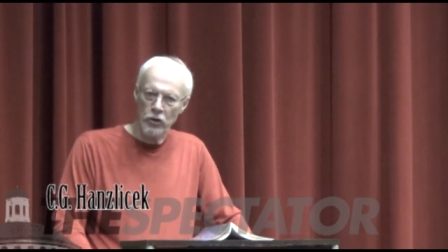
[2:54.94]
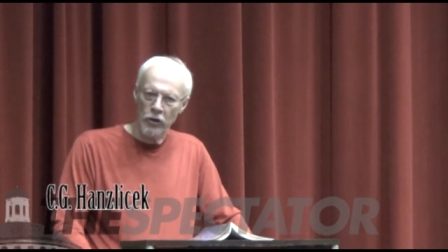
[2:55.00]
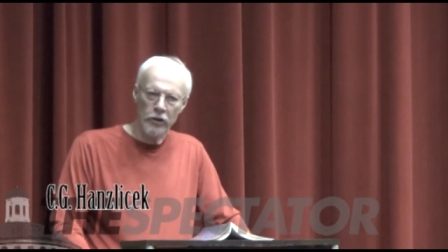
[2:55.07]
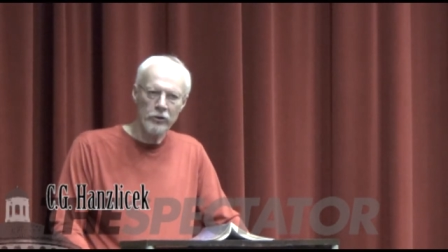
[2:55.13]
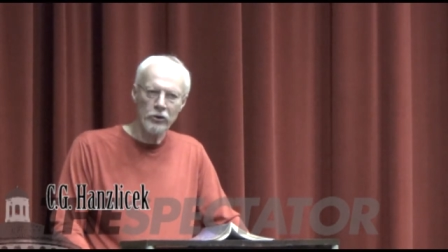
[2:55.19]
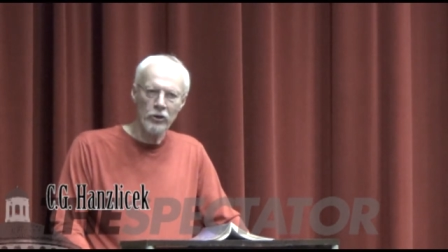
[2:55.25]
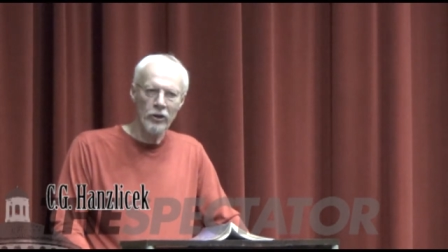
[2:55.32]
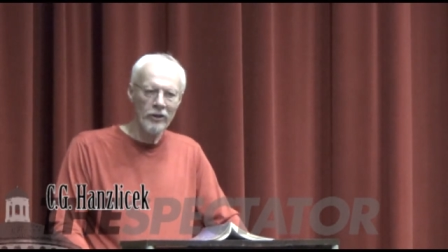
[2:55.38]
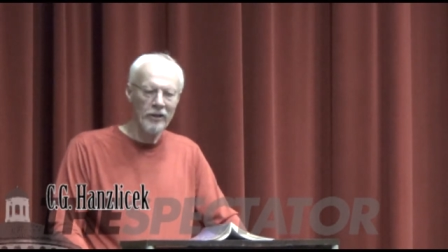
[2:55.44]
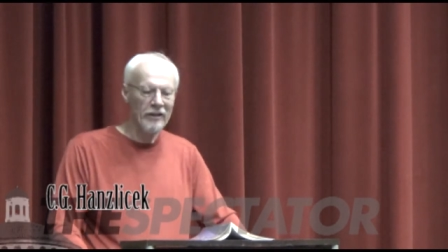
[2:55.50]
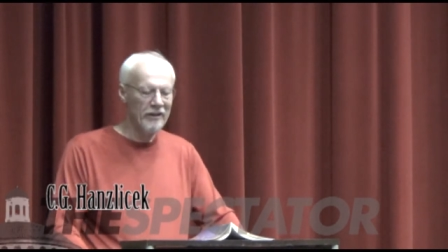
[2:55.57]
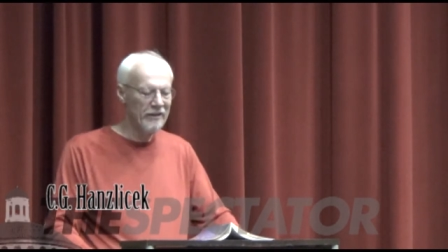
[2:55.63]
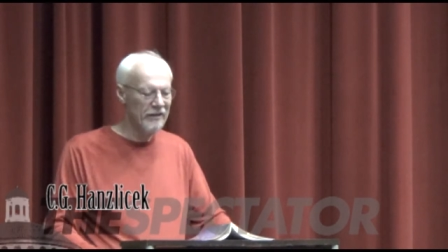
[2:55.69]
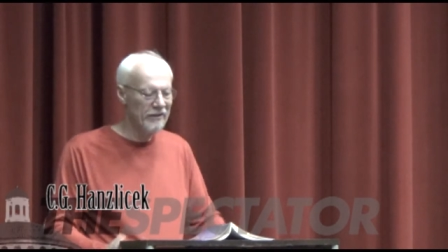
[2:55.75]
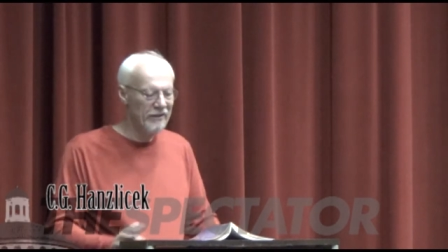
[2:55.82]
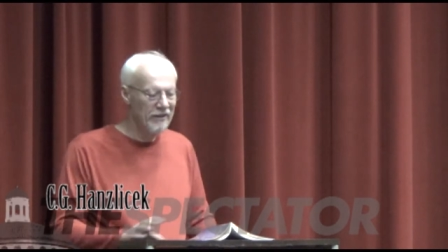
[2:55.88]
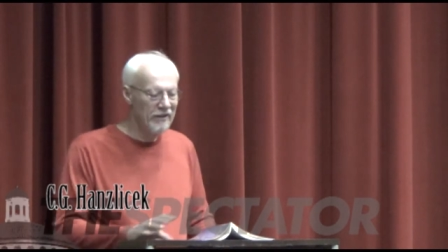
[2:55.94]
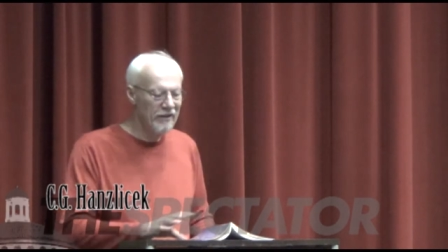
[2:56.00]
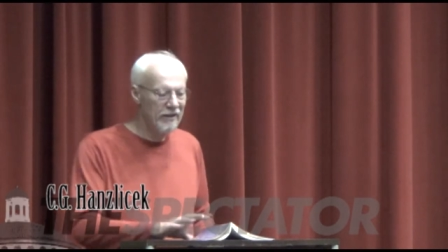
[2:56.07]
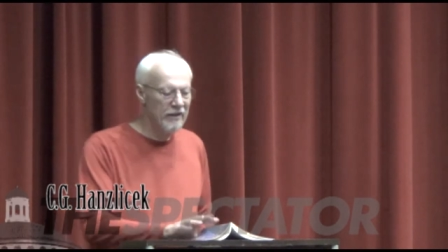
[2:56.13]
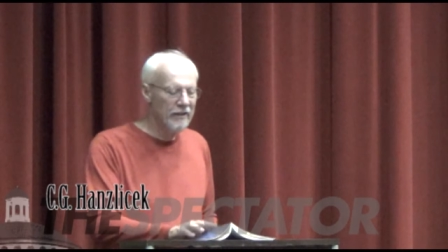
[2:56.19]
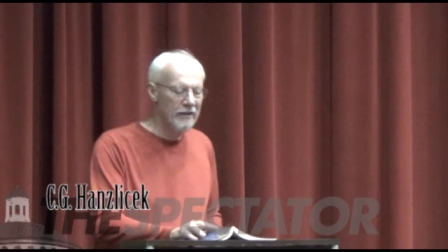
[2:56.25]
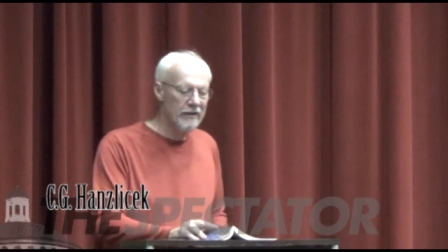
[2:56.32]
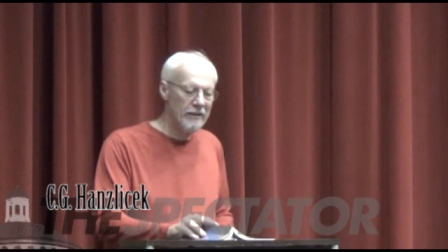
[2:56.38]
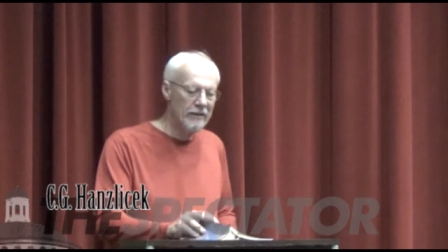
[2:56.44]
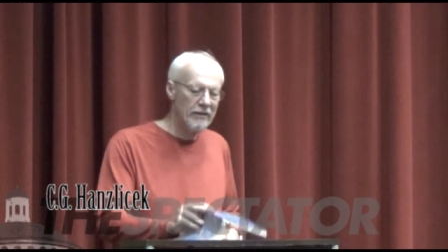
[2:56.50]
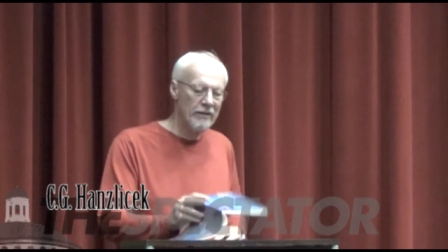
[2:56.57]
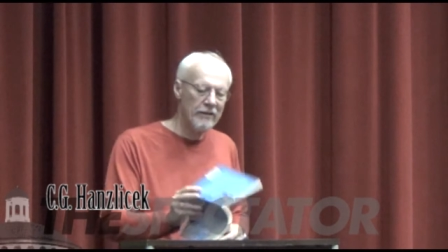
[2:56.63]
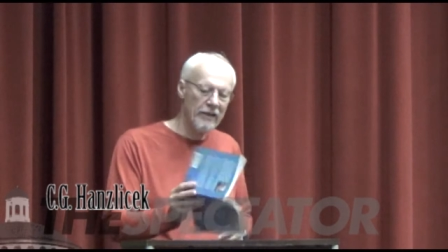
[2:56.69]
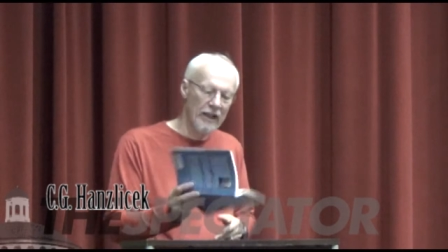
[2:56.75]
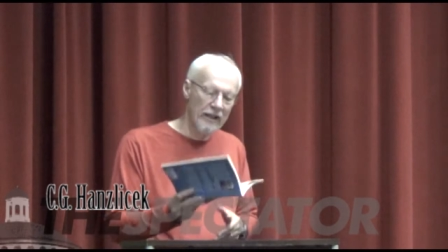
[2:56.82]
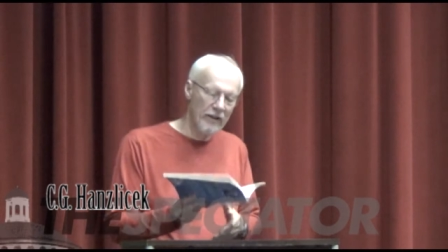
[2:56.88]
church.
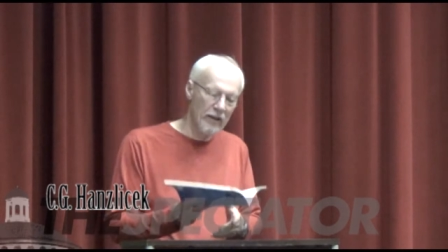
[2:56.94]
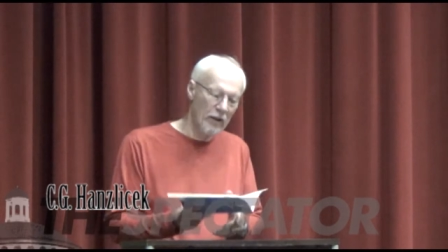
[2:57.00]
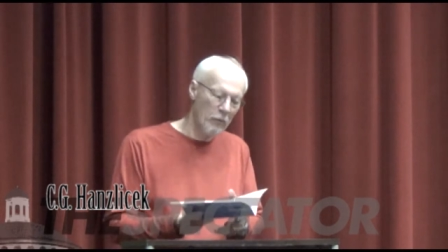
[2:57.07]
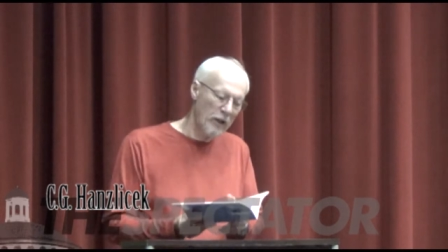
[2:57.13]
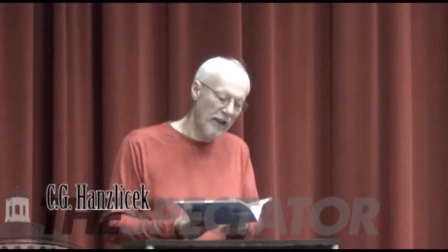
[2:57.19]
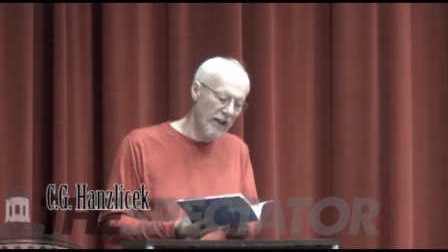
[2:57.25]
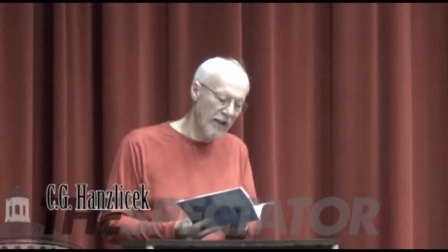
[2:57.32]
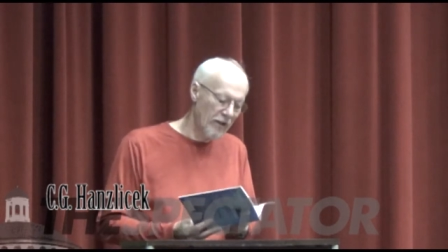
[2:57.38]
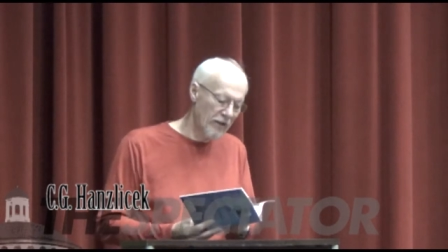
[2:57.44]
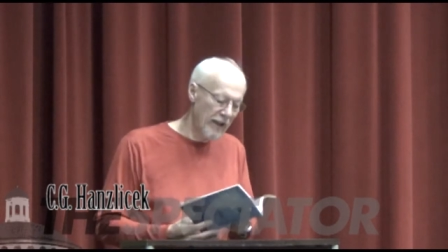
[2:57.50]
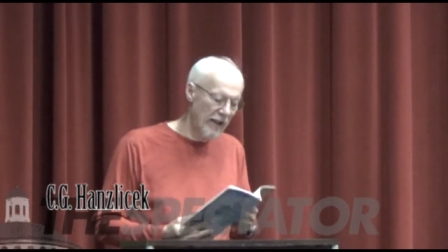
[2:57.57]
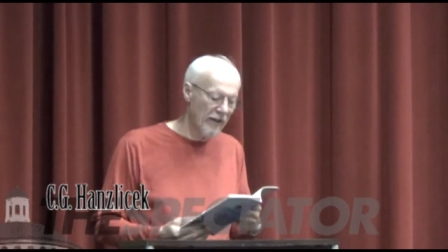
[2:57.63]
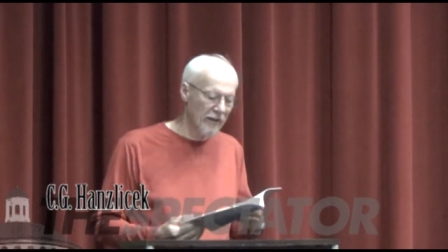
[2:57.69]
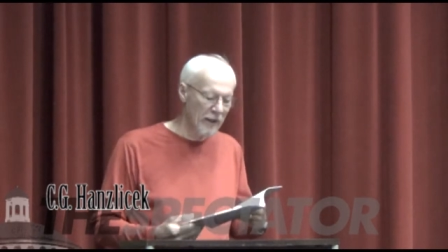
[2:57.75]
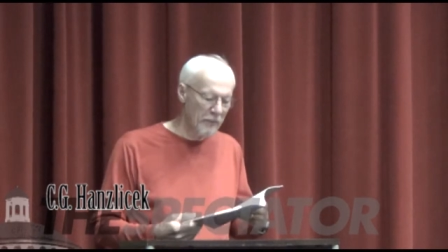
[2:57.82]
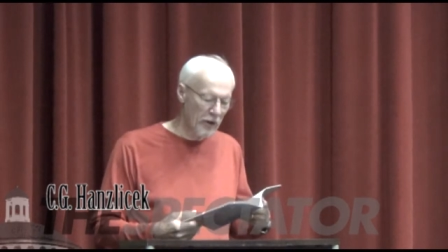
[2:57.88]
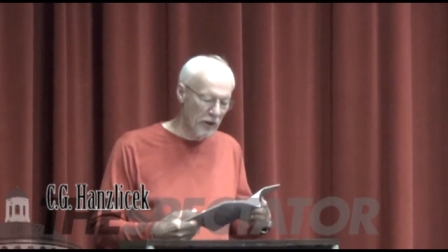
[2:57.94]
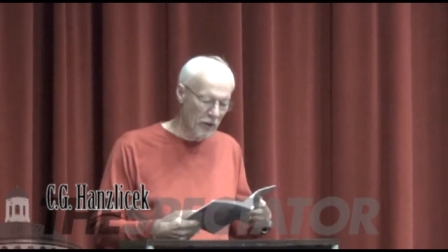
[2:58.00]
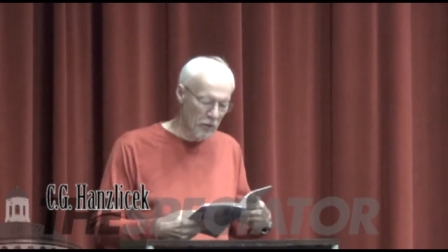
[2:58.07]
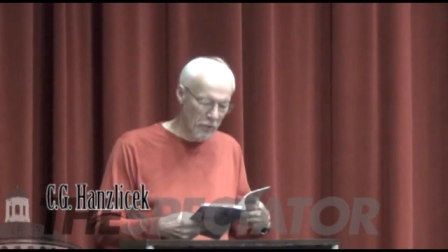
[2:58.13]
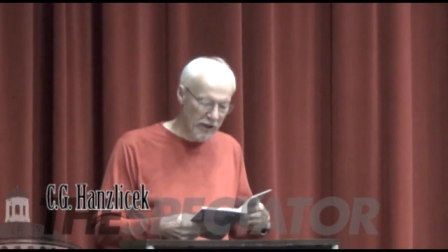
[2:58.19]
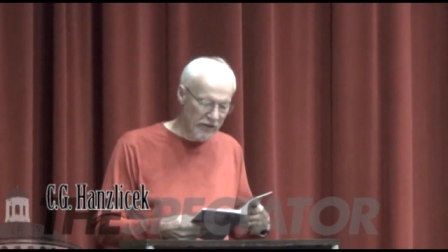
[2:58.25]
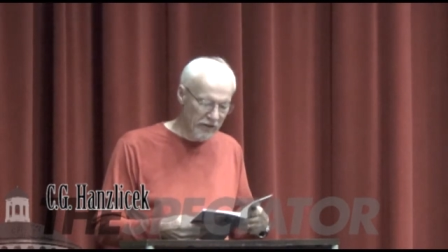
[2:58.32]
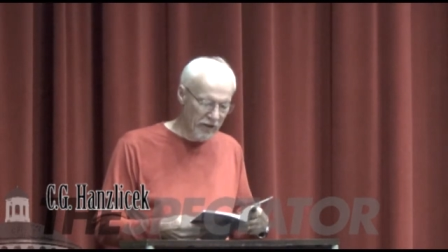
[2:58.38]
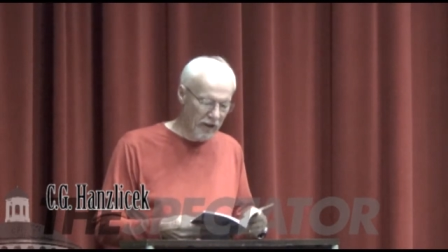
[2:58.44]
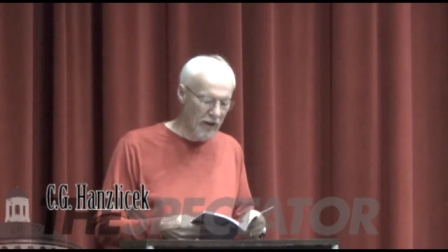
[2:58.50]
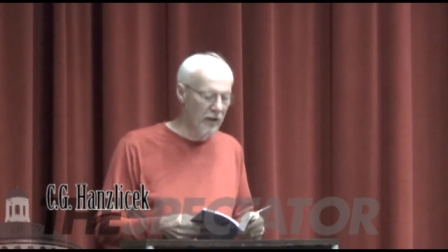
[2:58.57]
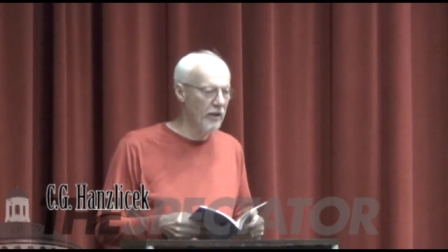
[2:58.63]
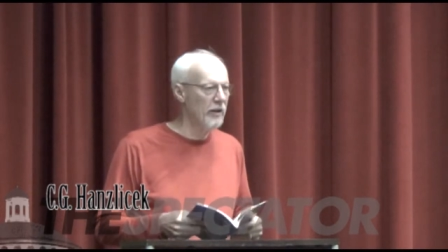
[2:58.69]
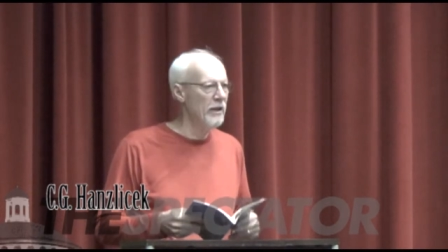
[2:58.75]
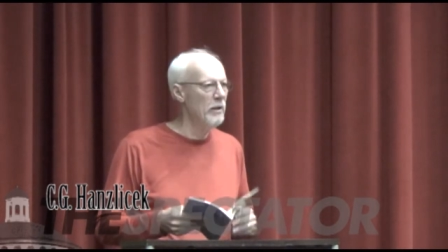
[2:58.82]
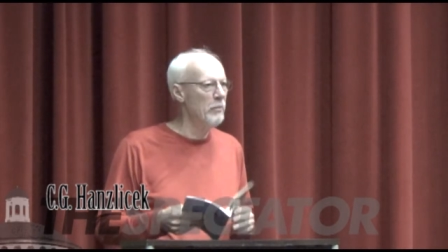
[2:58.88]
And I thought, well, hell, I'm not going to waste that on
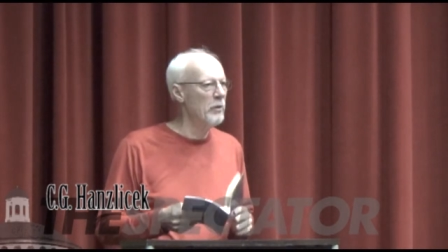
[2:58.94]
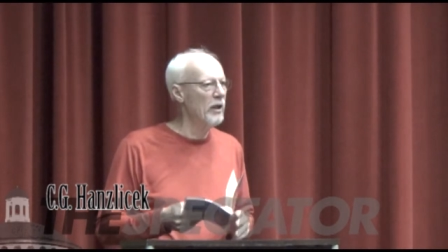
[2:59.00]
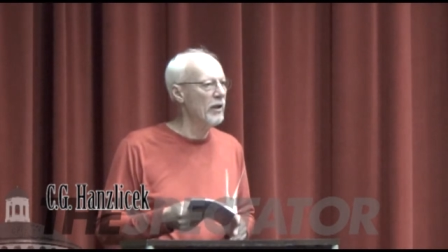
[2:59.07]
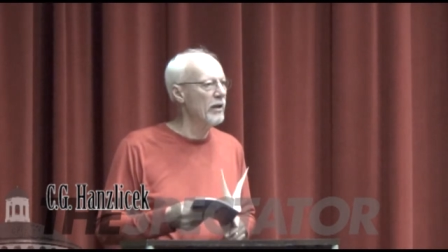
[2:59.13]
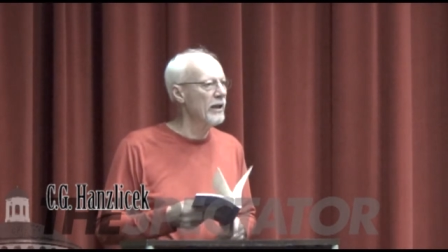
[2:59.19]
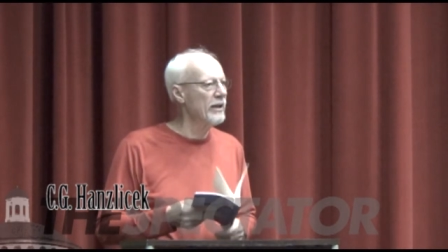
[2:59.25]
an email.